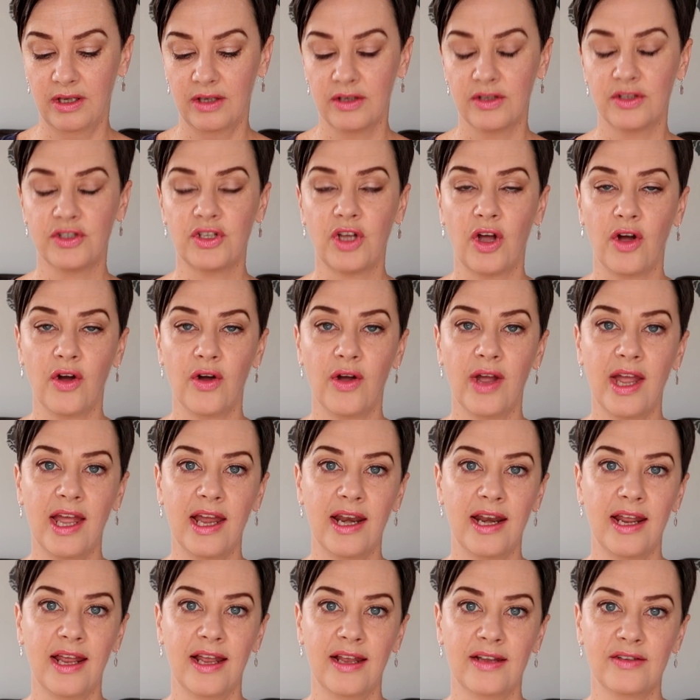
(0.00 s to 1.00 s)
So
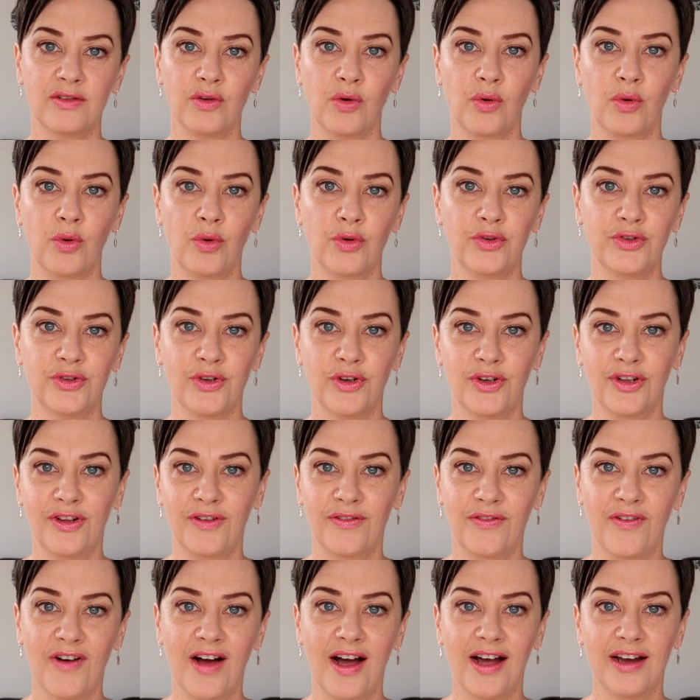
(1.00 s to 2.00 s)
it is all
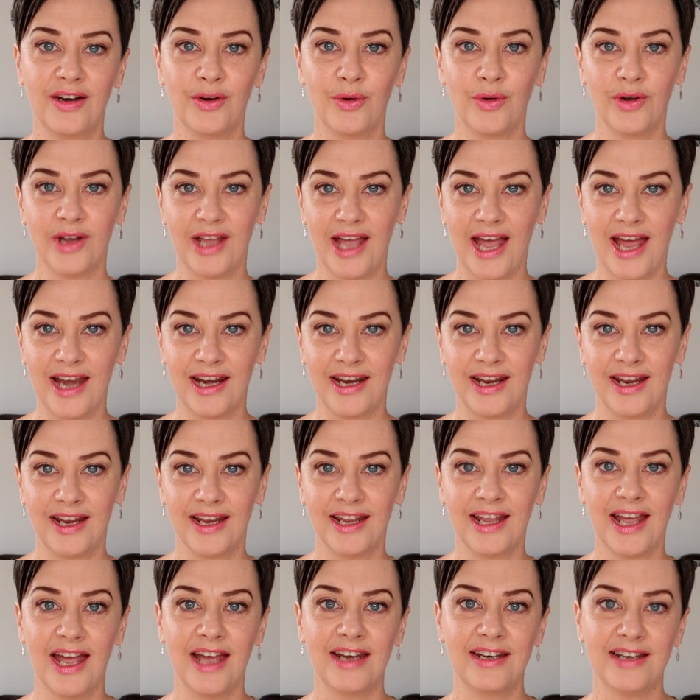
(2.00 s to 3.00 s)
certified
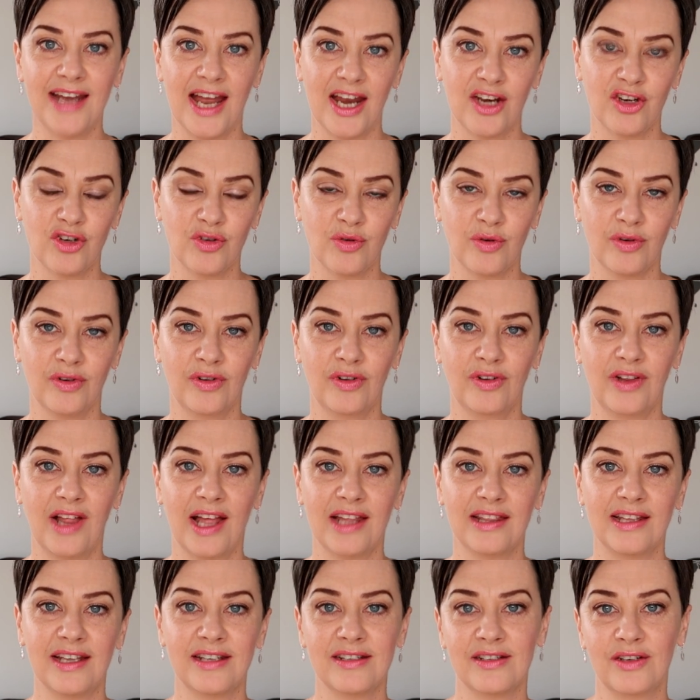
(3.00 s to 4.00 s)
organic and natural
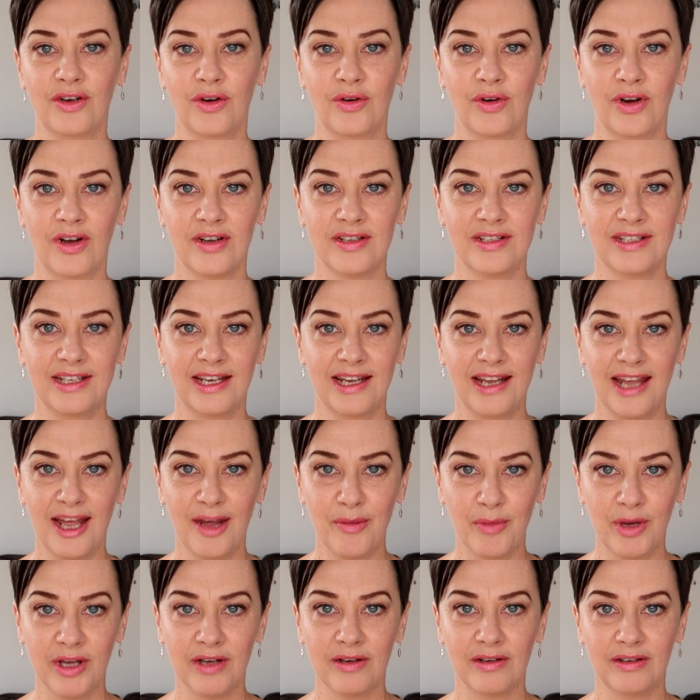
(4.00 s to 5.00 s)
and there's no nasty
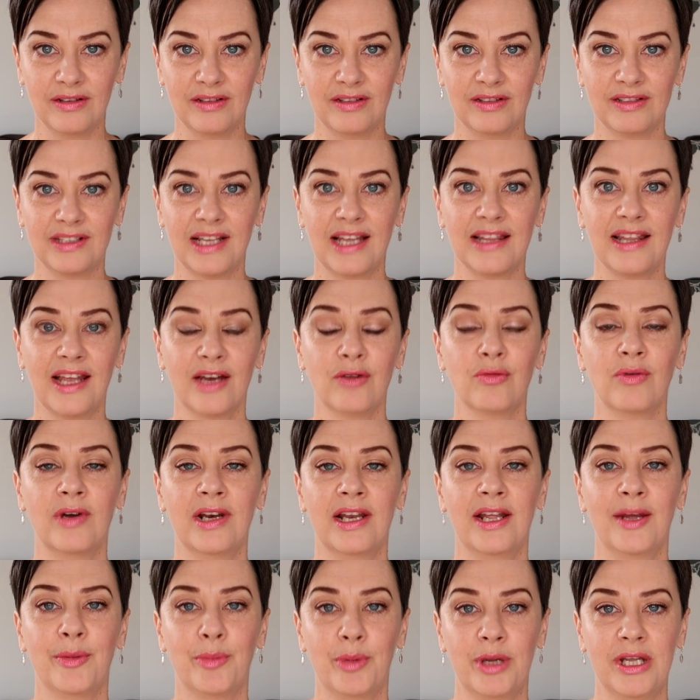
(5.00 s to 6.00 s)
chemicals and that
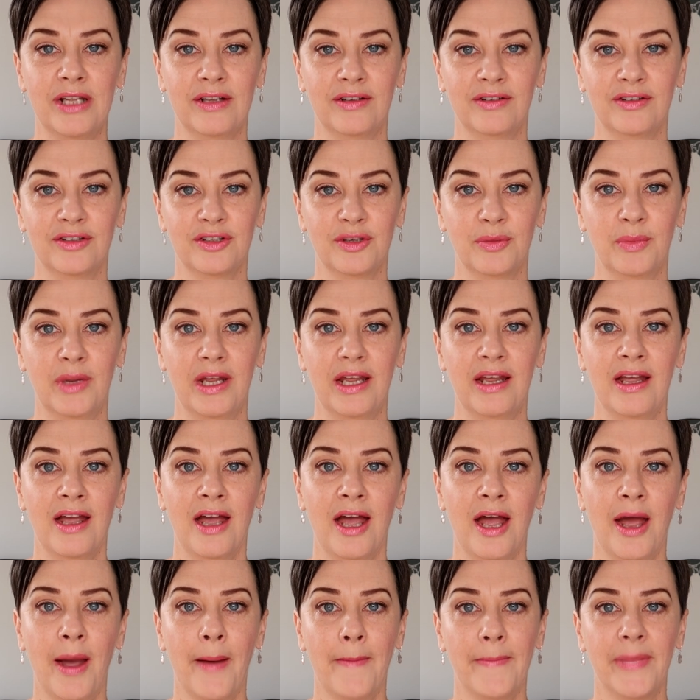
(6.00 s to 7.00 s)
really appeals to me
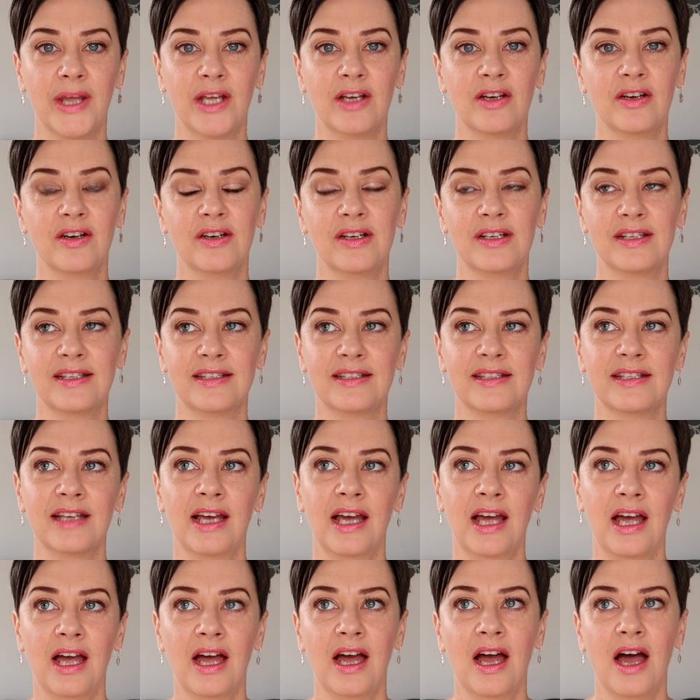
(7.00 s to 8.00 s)
because
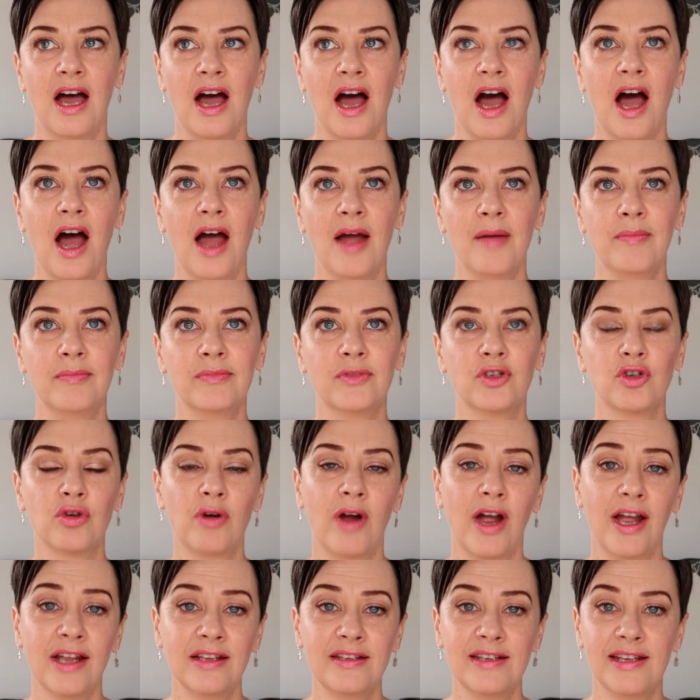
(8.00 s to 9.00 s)
I'm
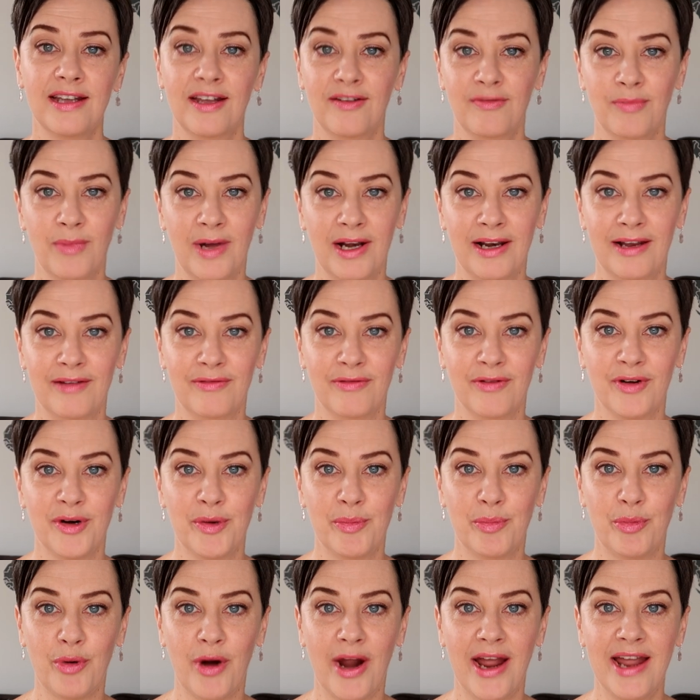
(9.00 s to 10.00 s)
trying to give my liver a
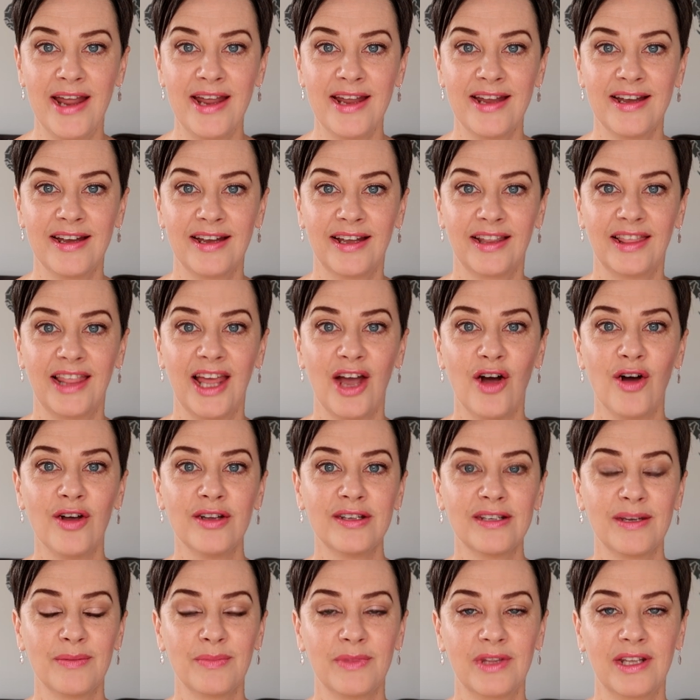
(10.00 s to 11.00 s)
break. There are
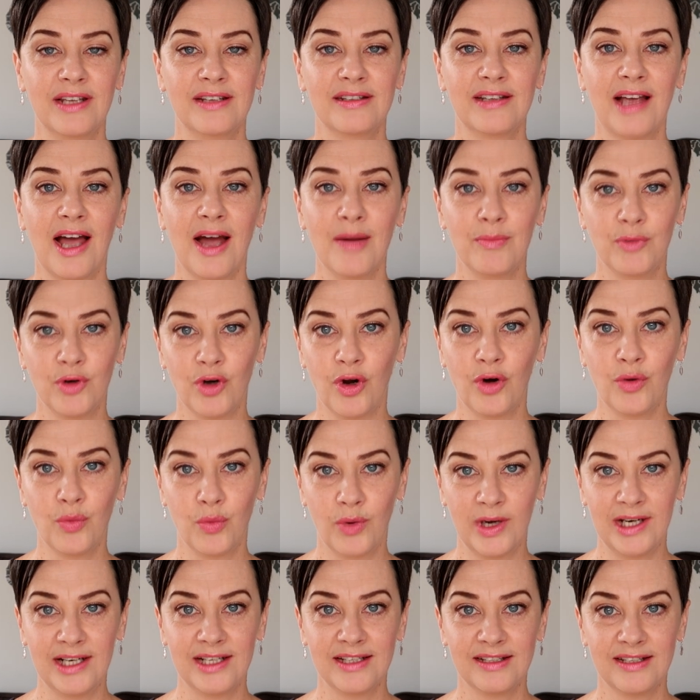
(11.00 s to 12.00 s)
some things I'm not
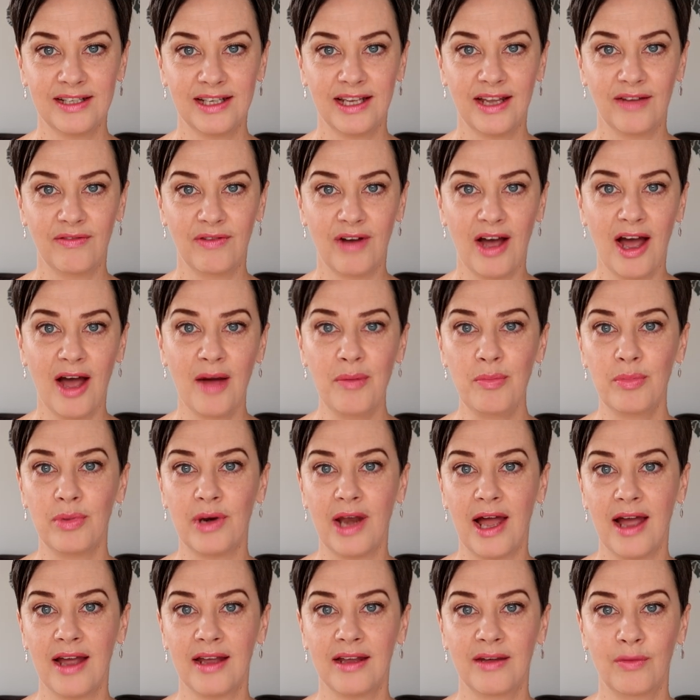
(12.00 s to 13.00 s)
willing to give up,
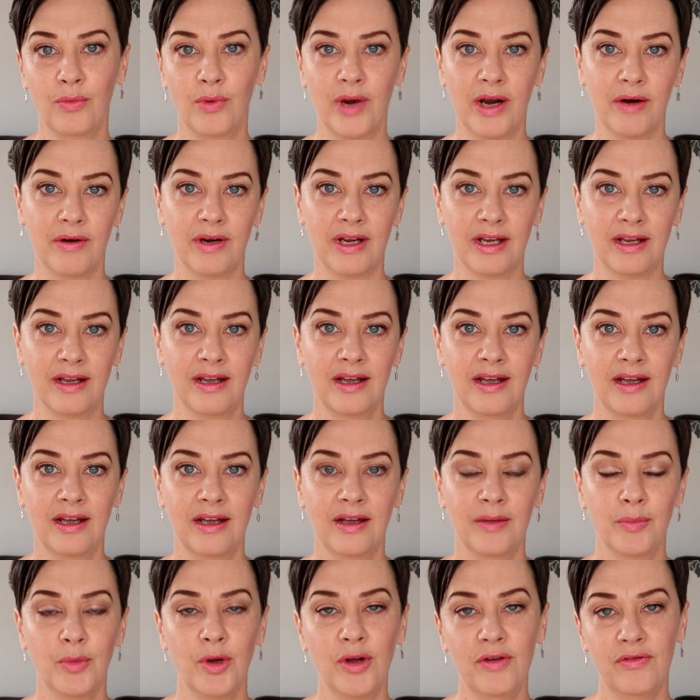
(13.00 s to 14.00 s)
like wearing
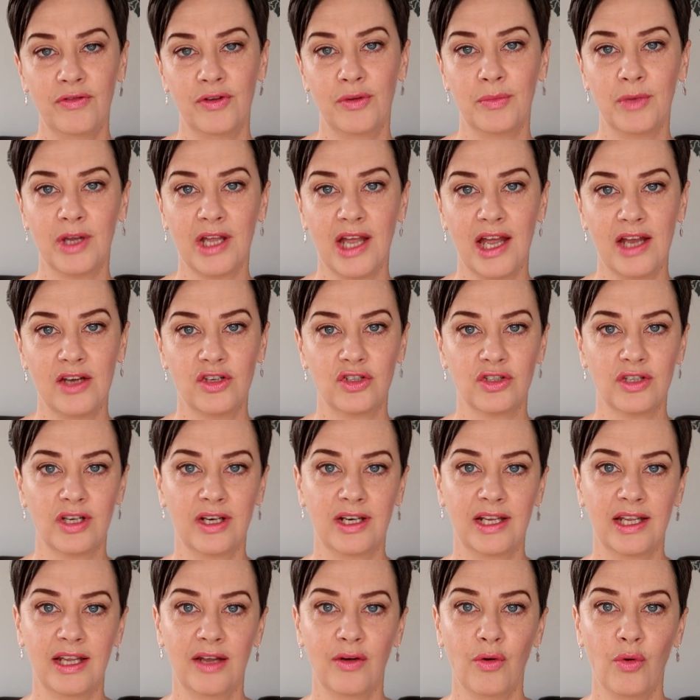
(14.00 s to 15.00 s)
perfume
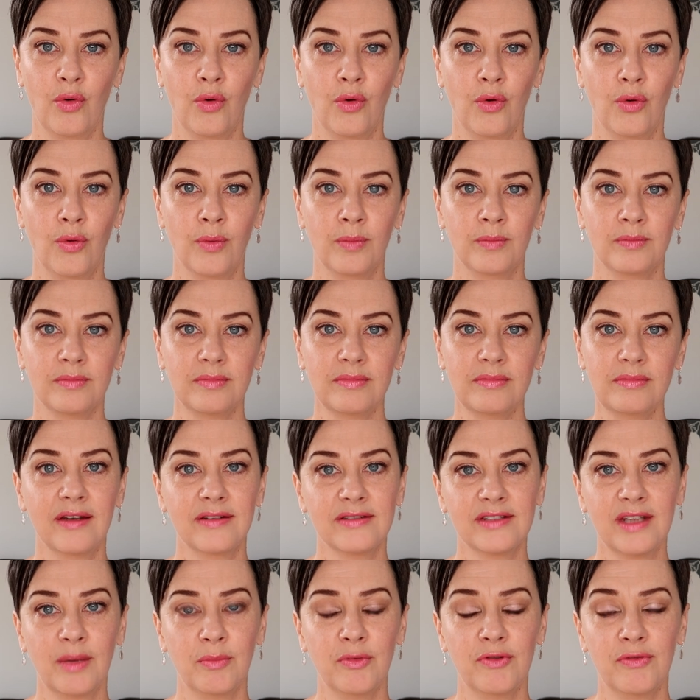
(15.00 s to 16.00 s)
occasionally or
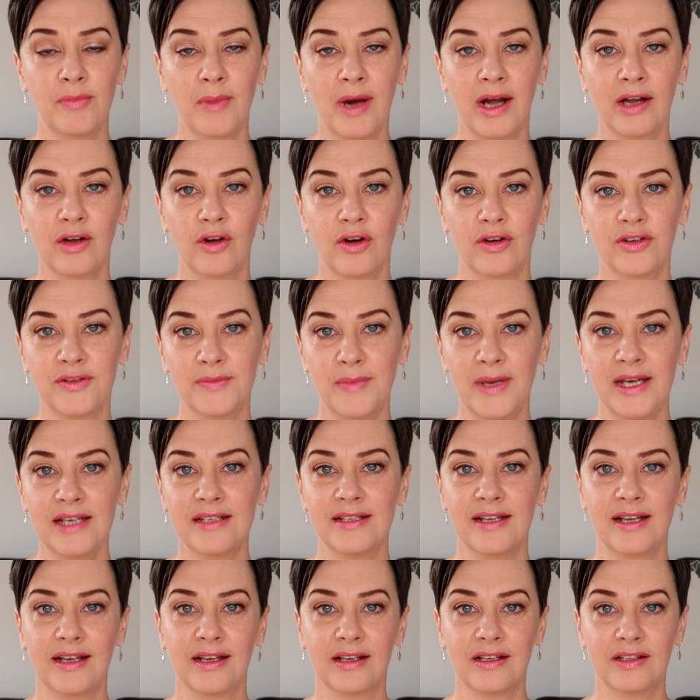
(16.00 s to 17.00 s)
some of my
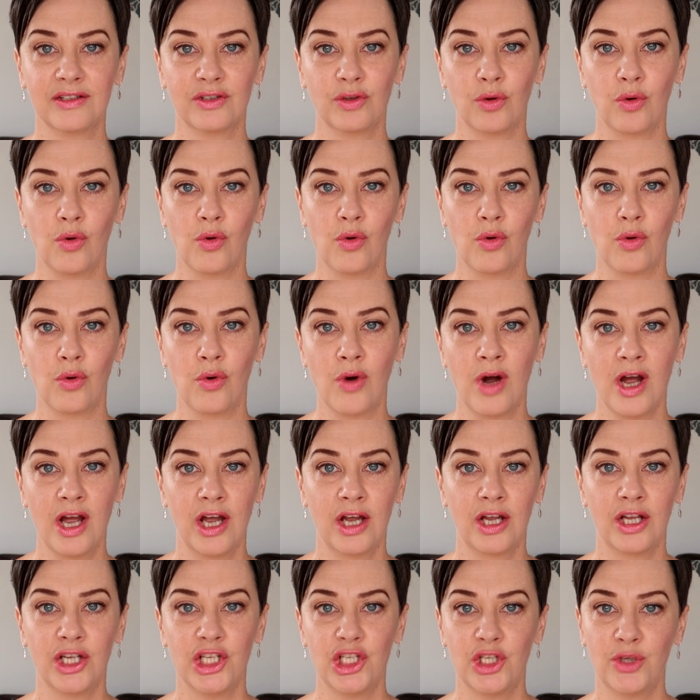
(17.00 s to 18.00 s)
cosmetics or
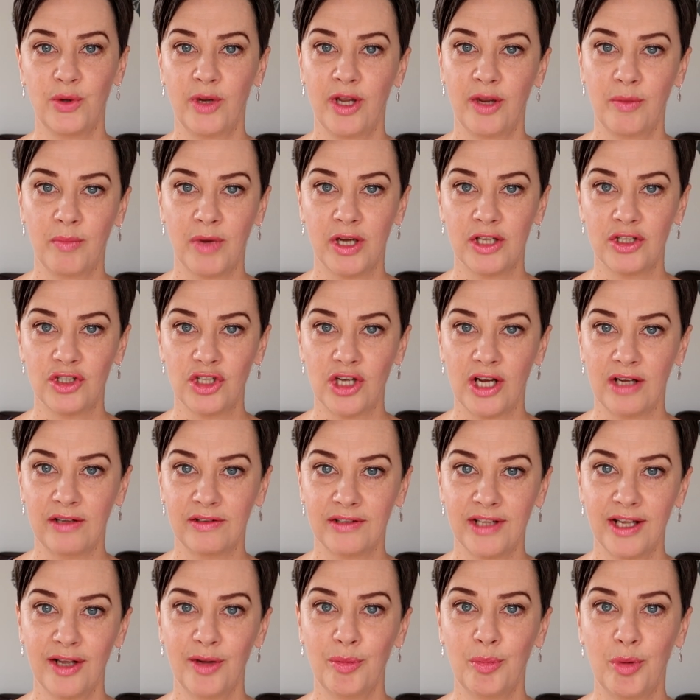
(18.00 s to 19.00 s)
doing my gel
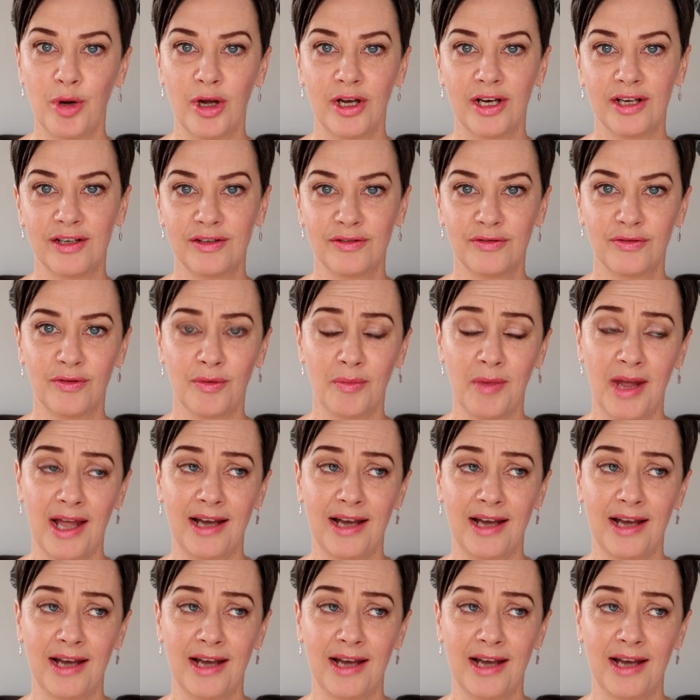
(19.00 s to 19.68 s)
nail polish from